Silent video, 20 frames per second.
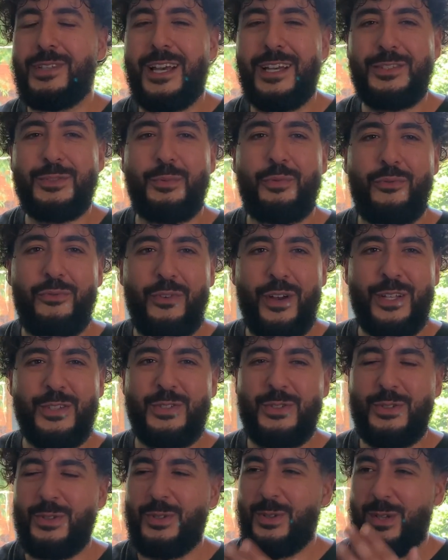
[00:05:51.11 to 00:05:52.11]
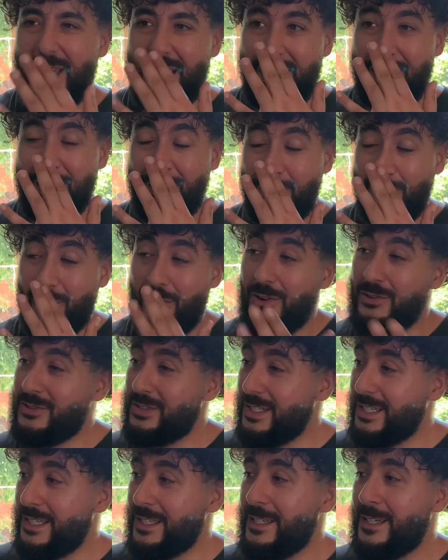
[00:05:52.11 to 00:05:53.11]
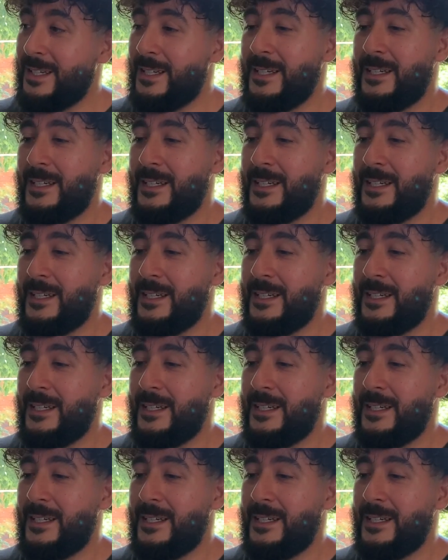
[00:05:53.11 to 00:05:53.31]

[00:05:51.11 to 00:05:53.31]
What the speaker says: as a professor at a university.